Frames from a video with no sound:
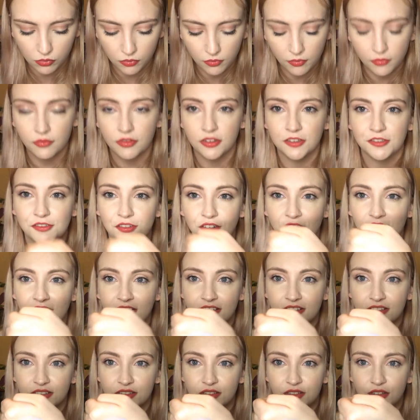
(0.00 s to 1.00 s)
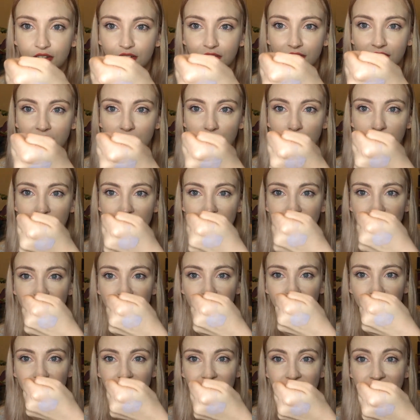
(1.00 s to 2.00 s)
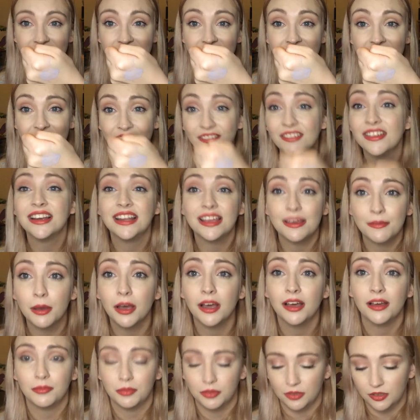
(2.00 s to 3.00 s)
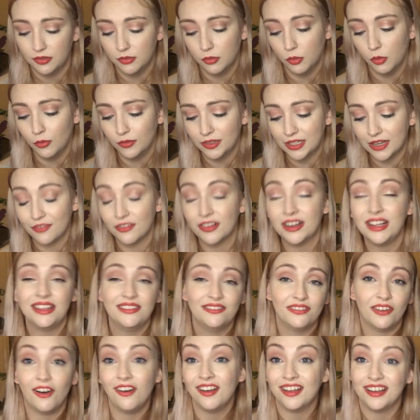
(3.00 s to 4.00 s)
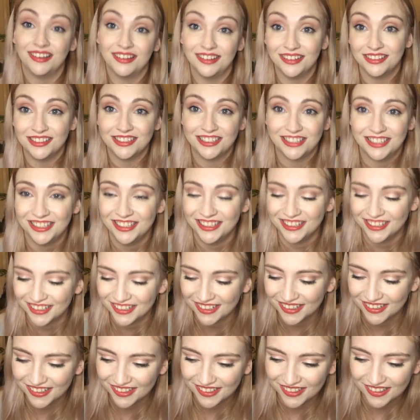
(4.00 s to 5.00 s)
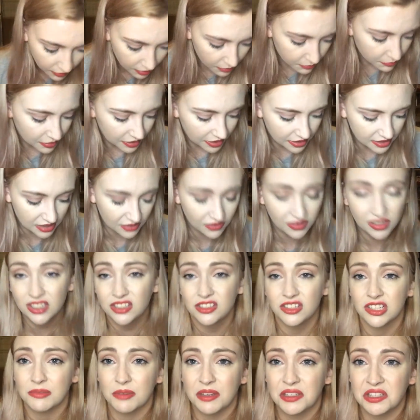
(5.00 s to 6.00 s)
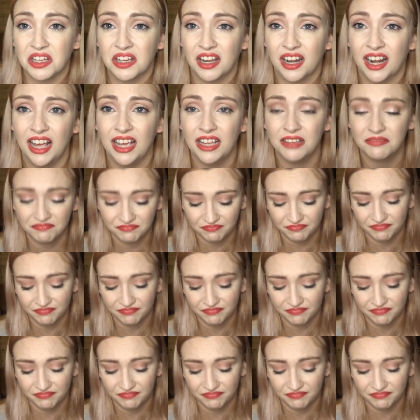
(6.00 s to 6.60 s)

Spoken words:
it was very nice and soft. But yeah, it's definitely purple, oh, definitely violet. But yeah, definitely just smells like clay.